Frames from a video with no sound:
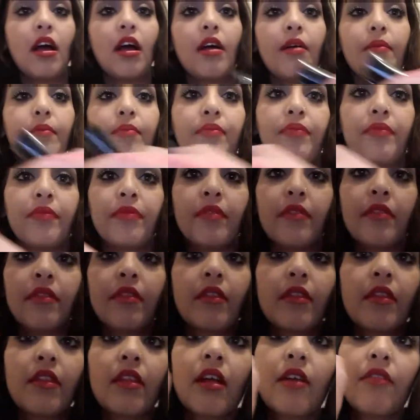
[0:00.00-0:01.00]

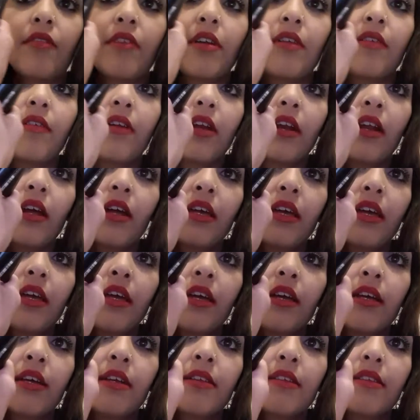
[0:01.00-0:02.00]
I really like
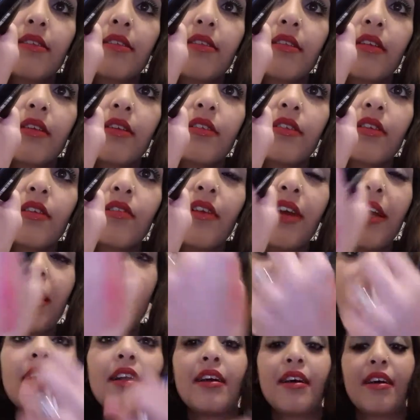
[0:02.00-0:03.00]
it. So it's a great
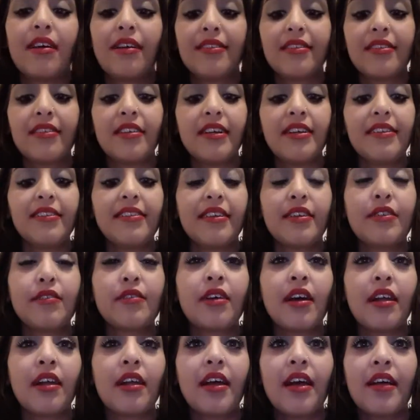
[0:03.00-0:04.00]
colour. It's a nice
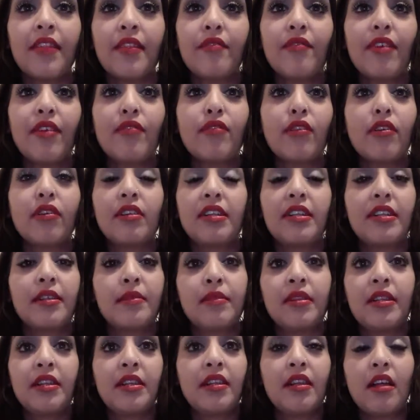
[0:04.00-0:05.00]
subtle colour, and the Revlon
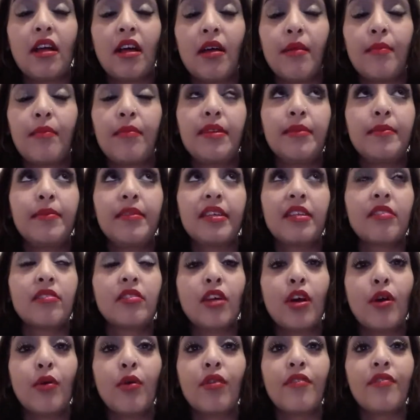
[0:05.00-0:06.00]

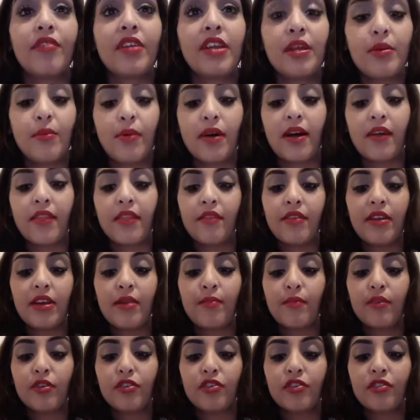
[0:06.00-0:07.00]
lipsticks go on really well. They're
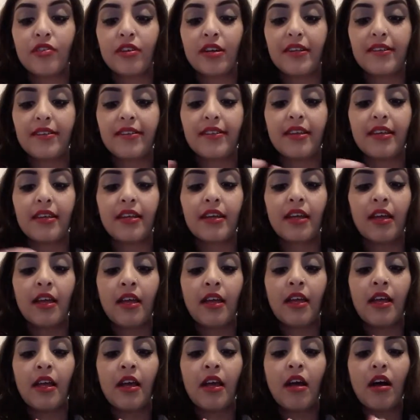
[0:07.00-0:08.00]
really moisturising.
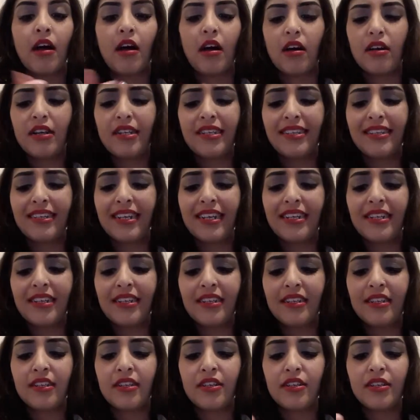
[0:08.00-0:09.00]
I
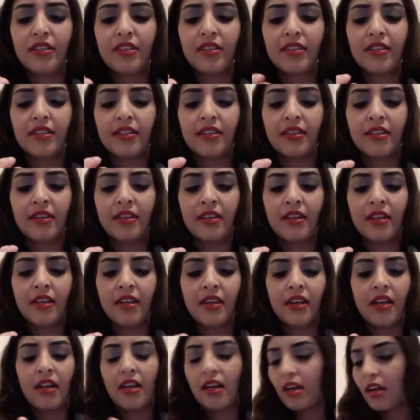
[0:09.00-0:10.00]
tend to,
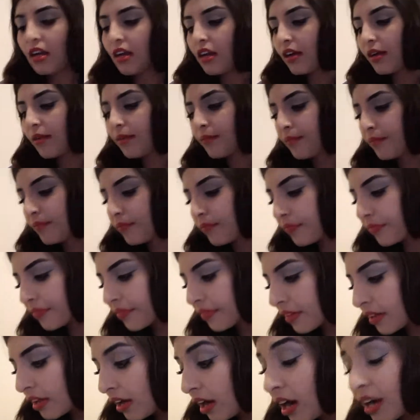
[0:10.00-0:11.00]

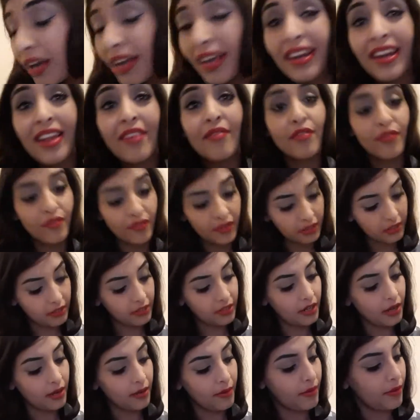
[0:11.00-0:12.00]
I can never
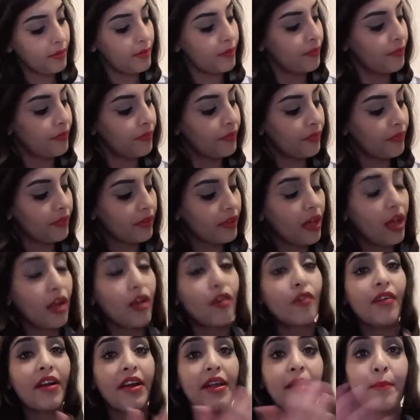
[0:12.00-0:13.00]
find a
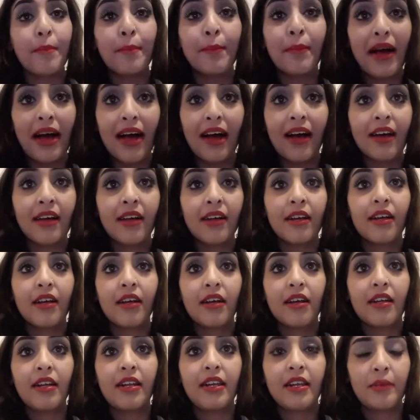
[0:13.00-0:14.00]
great matte
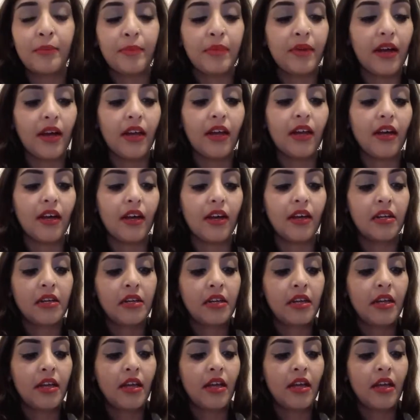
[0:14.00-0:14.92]
lip colour